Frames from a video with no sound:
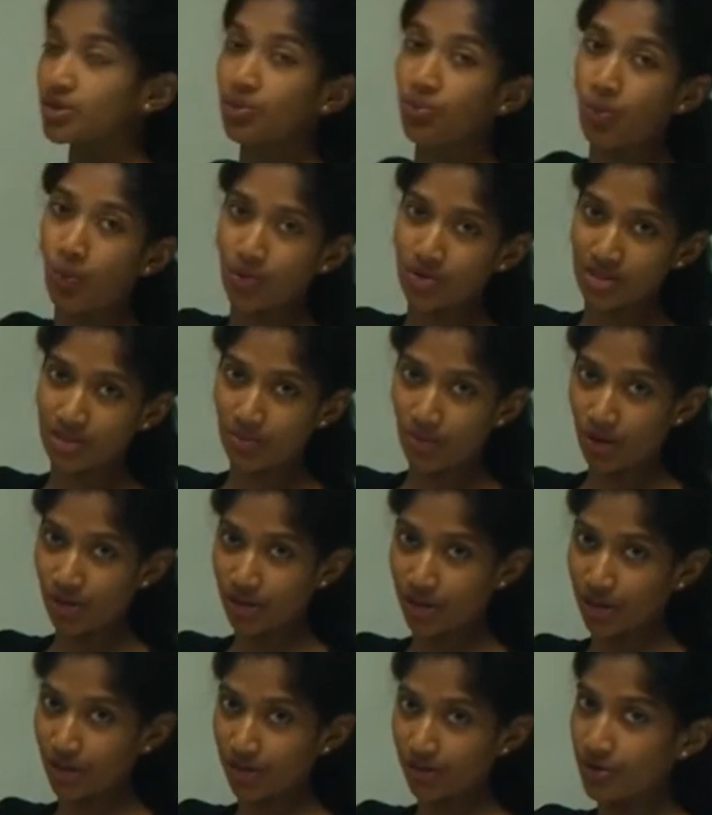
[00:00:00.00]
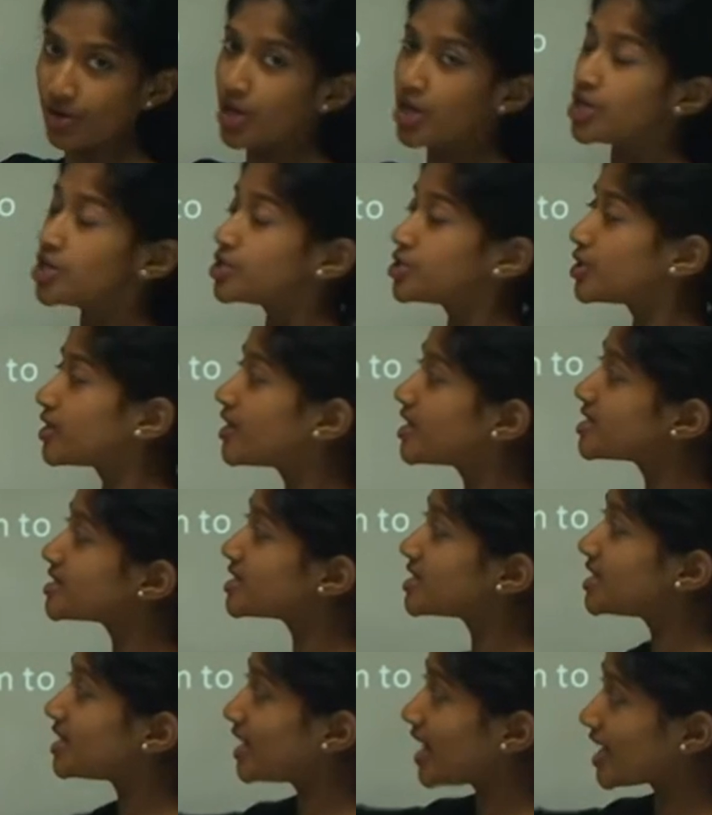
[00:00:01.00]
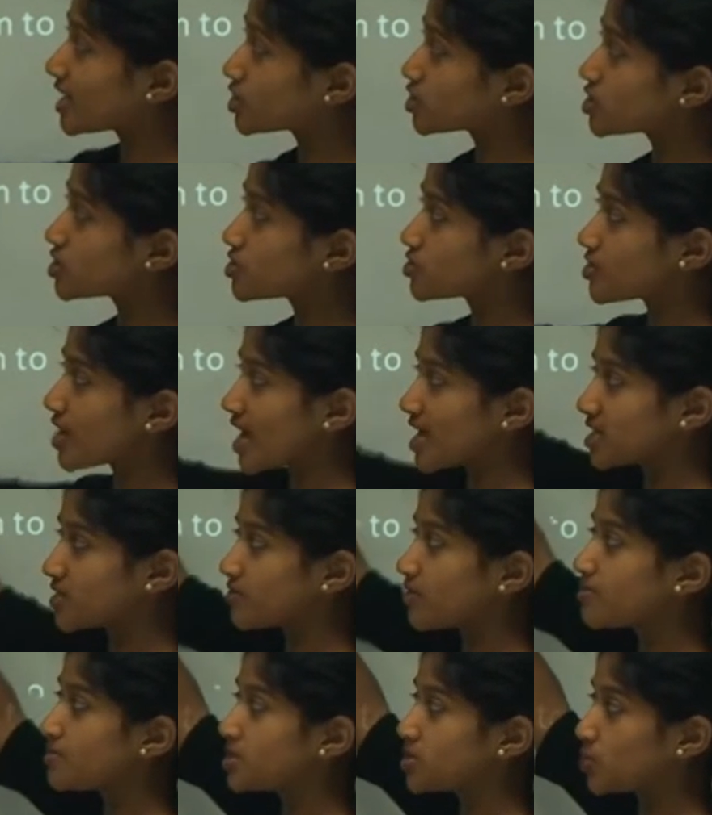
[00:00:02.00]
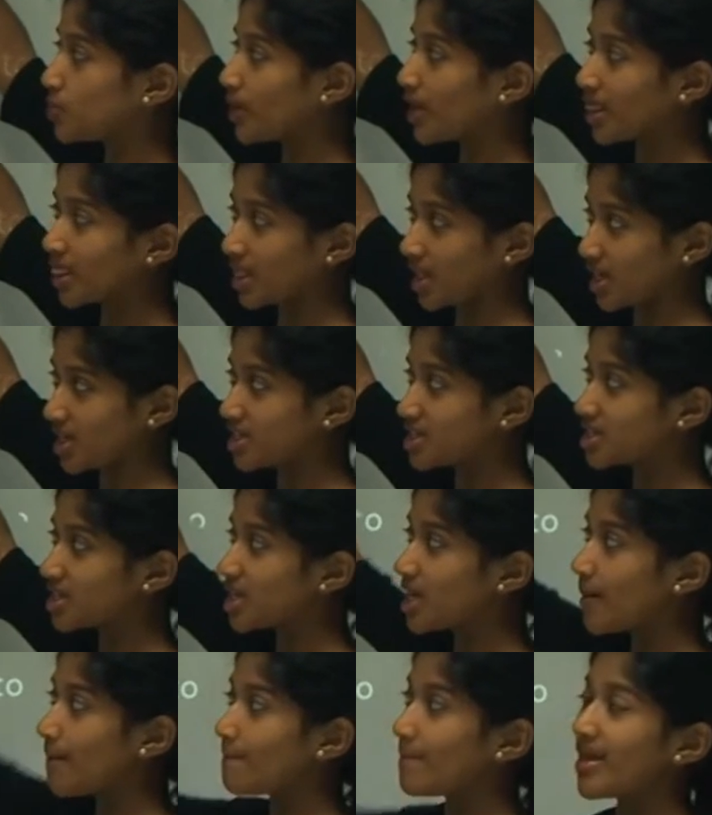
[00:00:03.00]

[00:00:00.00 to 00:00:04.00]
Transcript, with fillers: to the water molecule. So there's an electron transfer between these,